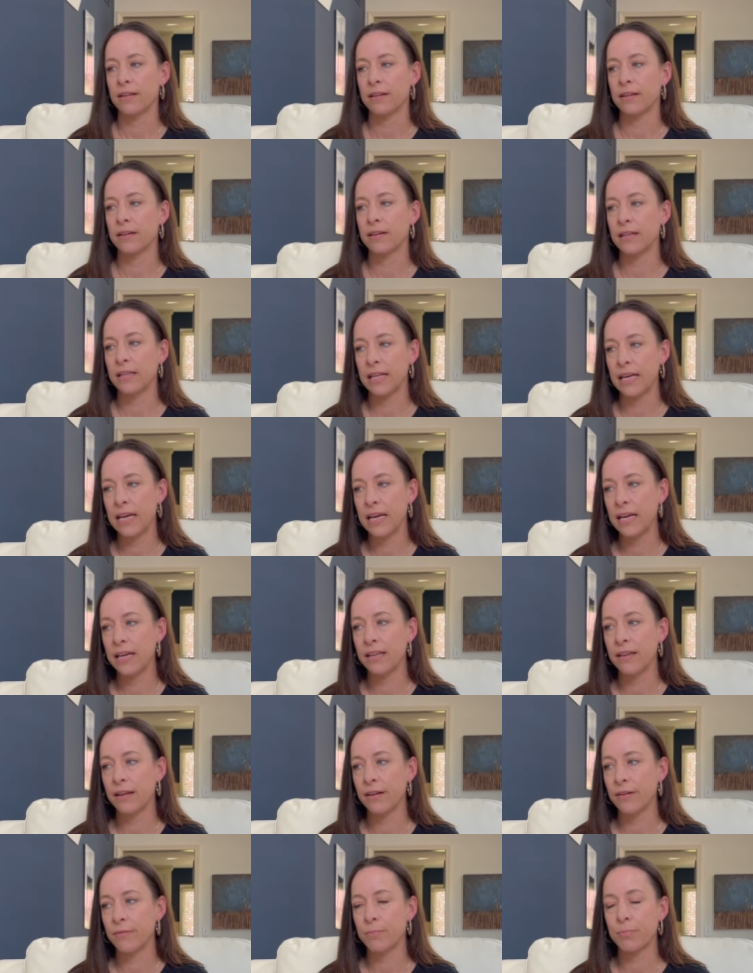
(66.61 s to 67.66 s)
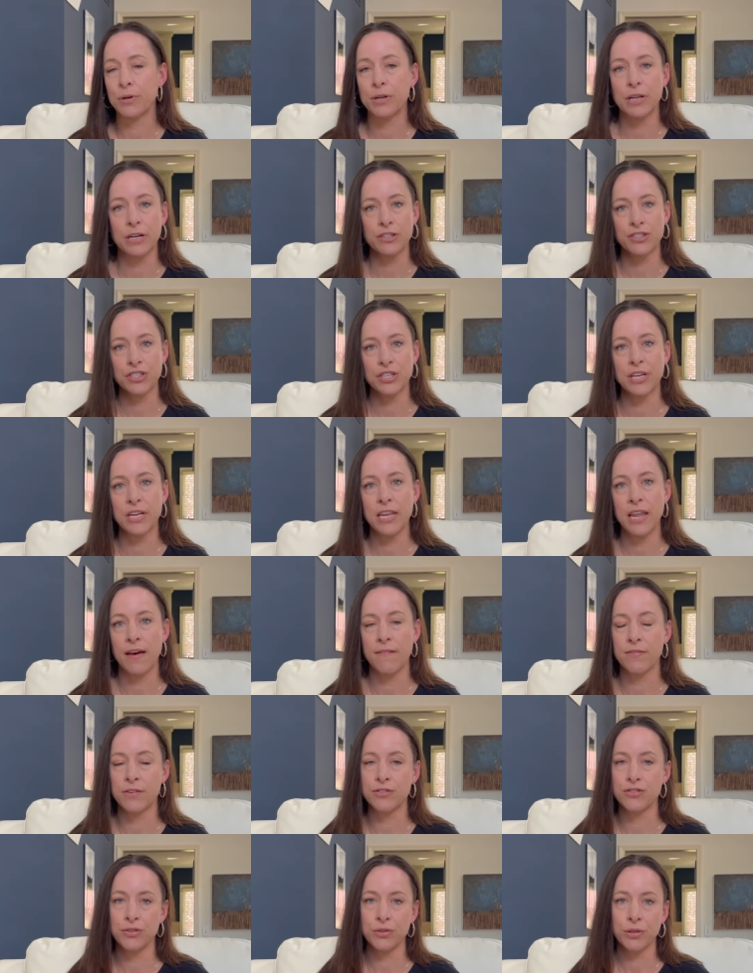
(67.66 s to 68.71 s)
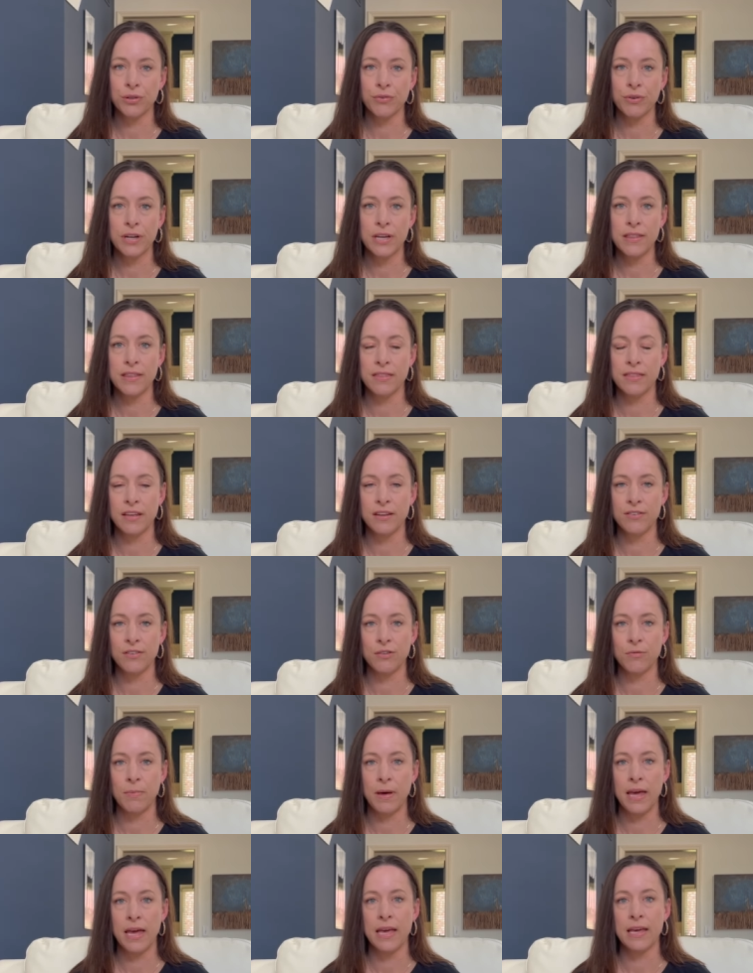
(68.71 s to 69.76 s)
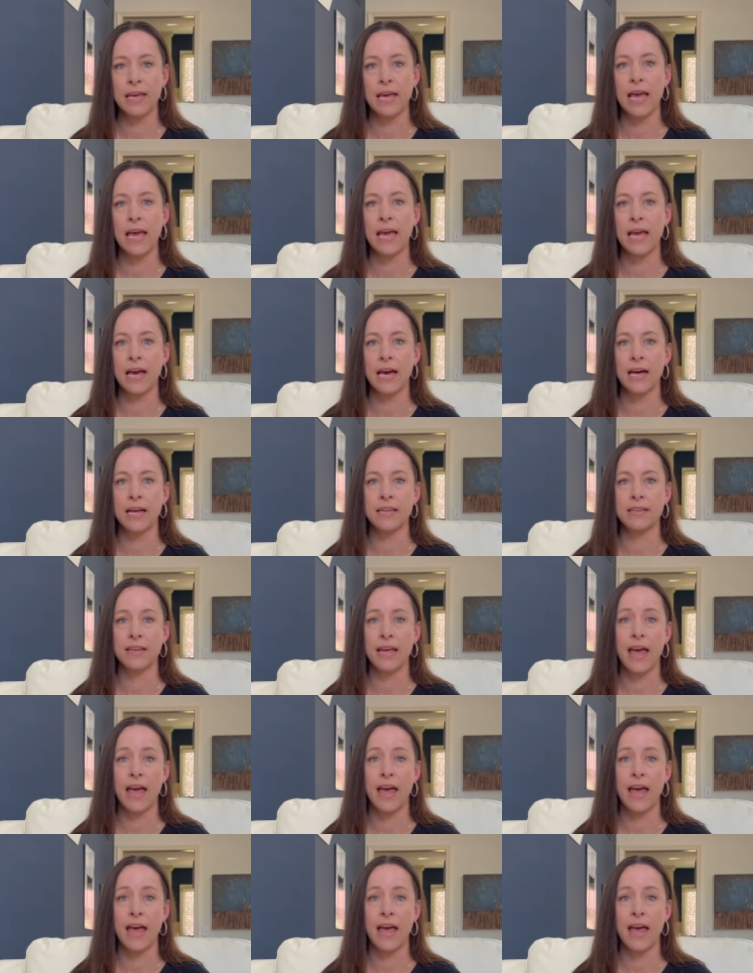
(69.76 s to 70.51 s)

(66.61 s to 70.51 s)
clean production of the jewelry that they do make and